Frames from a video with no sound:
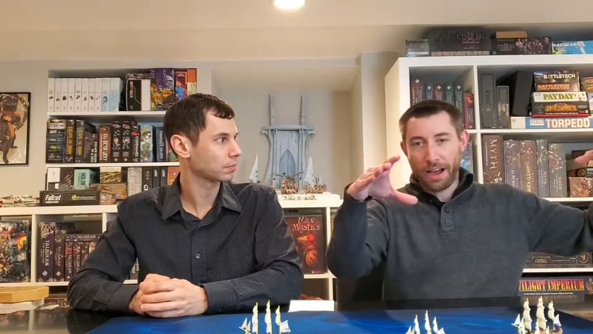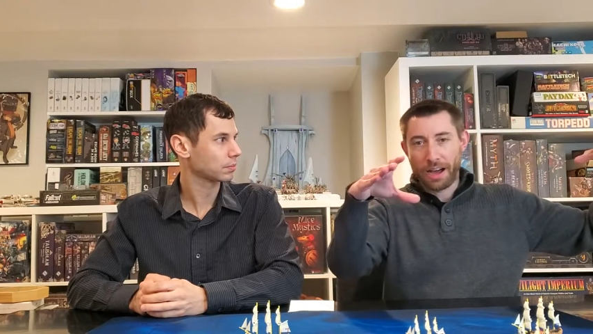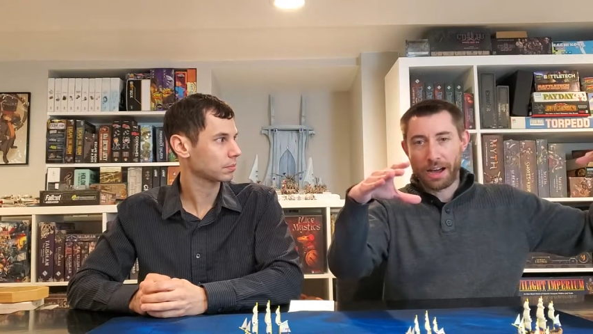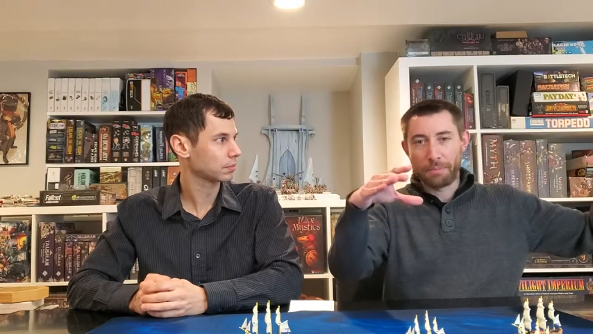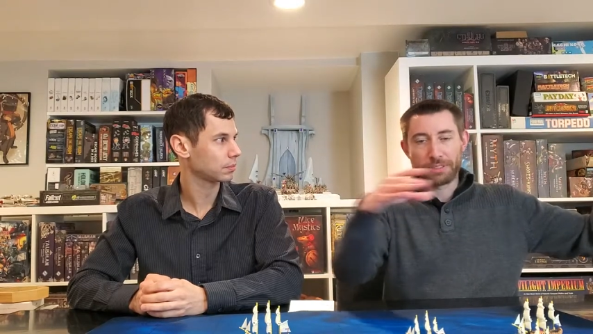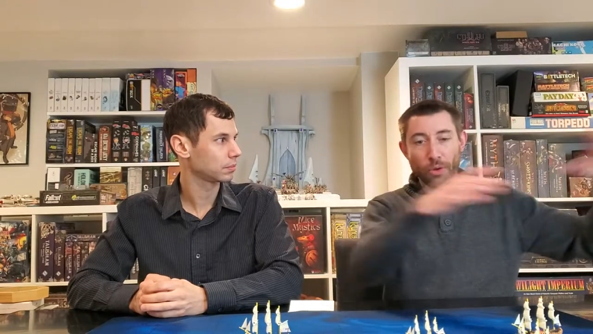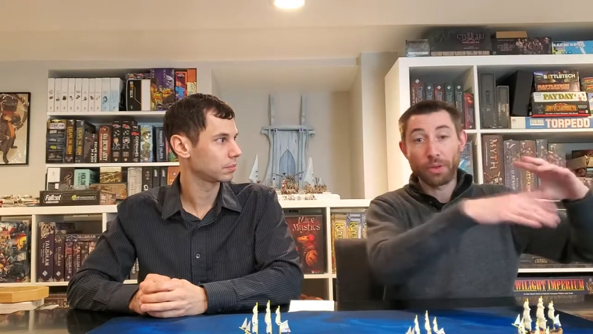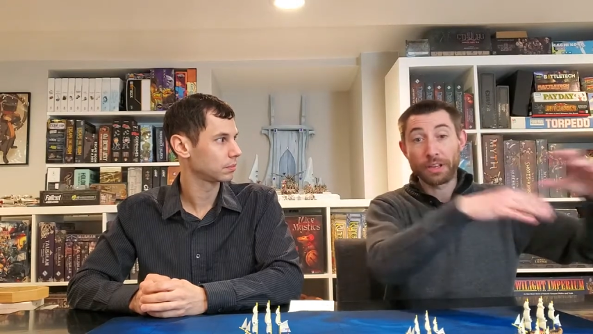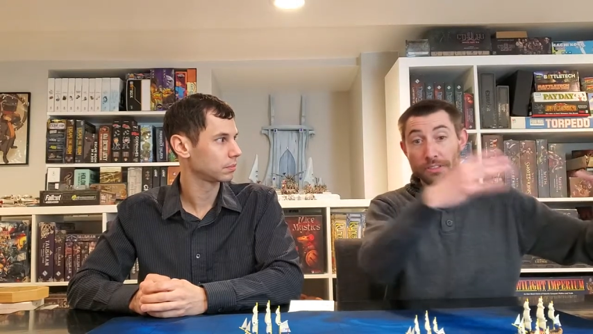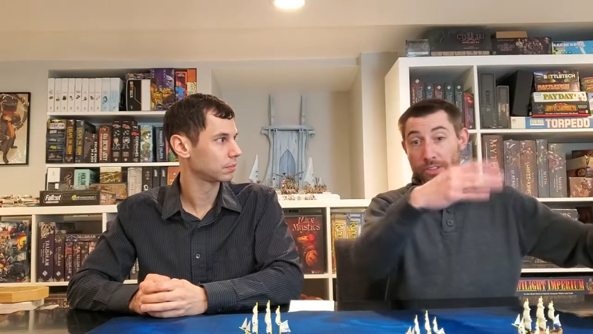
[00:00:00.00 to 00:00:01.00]
Speaker 1: but it's
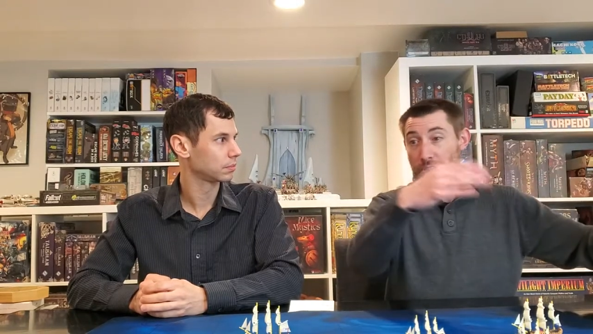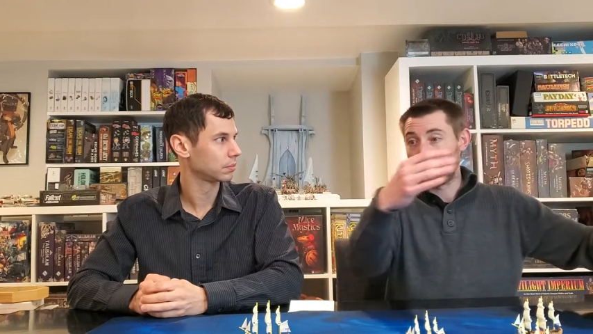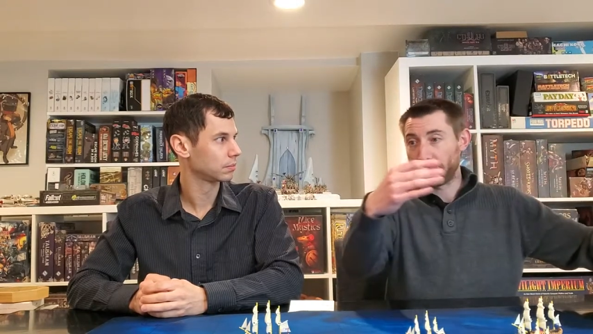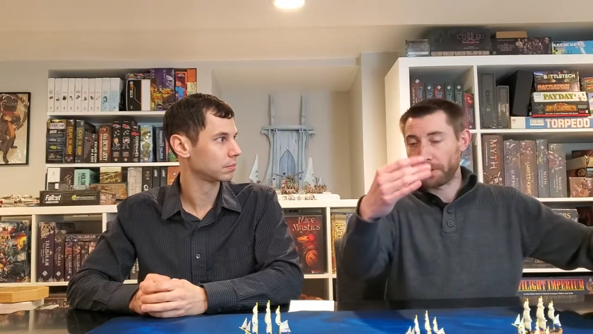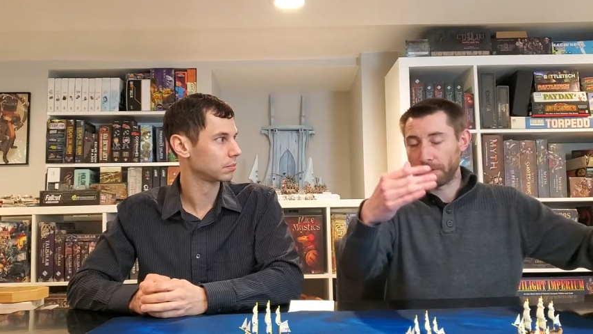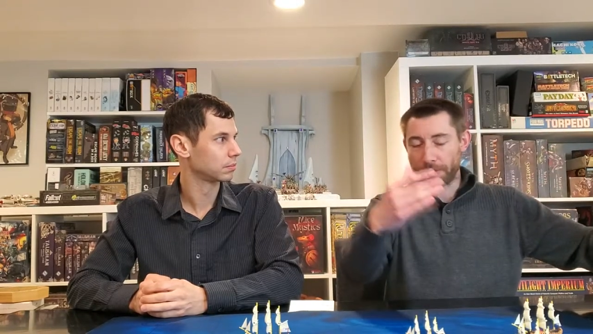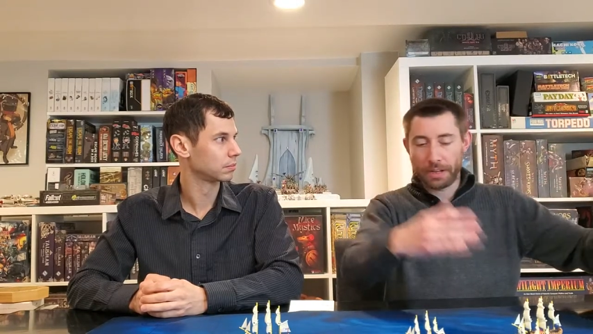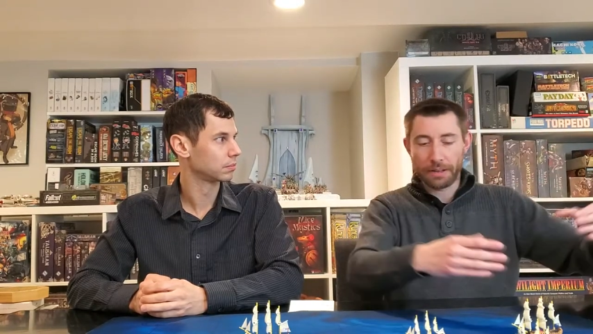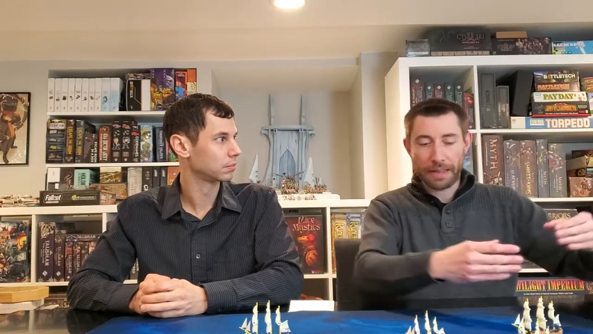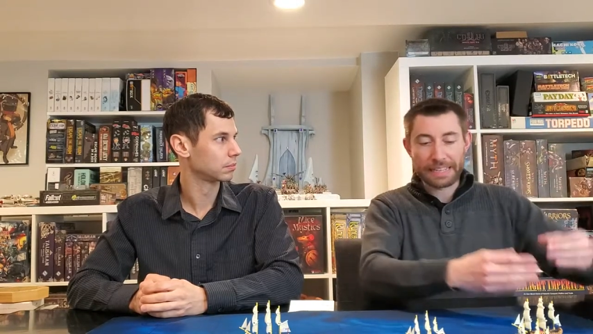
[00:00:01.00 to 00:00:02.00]
only a certain number of, I